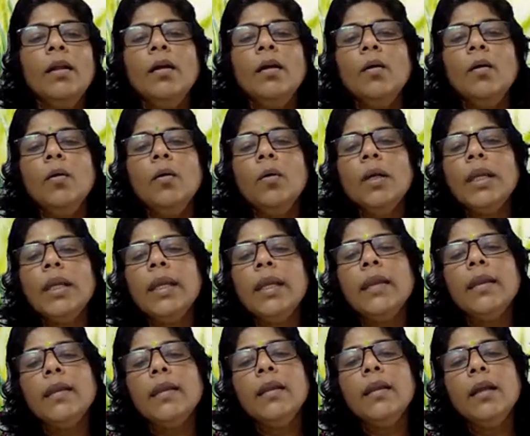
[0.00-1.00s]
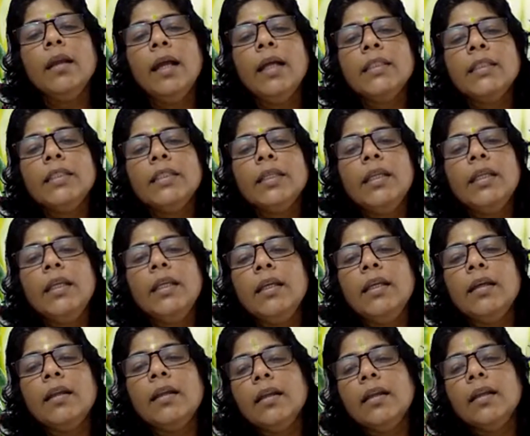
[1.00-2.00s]
Okay, actually
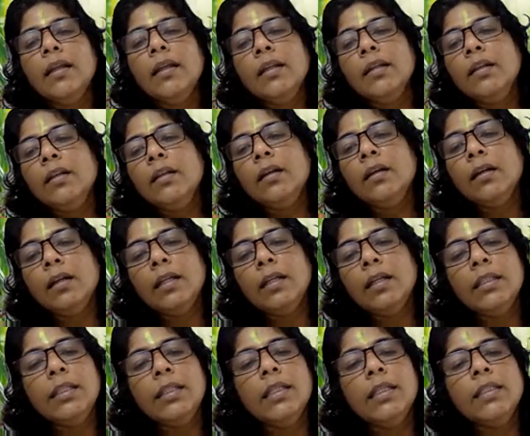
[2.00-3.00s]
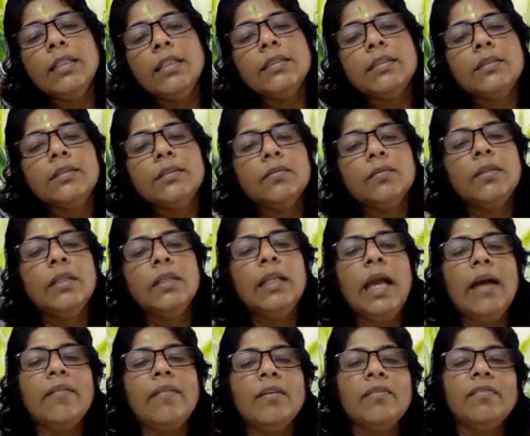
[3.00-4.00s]
here in this we'll
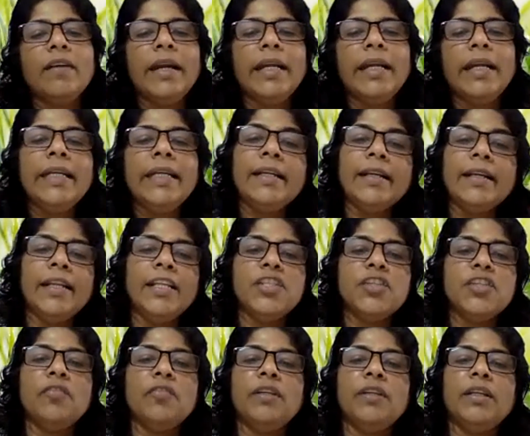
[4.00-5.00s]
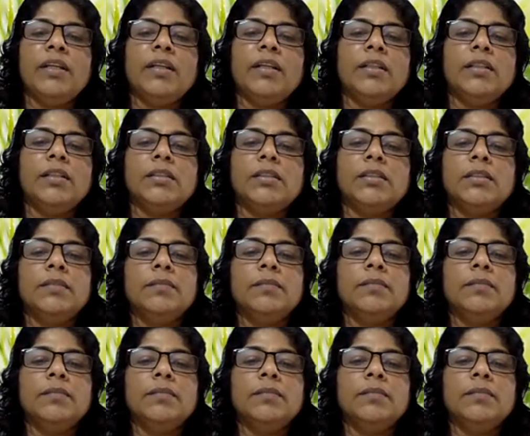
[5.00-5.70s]
have a wide range of interest.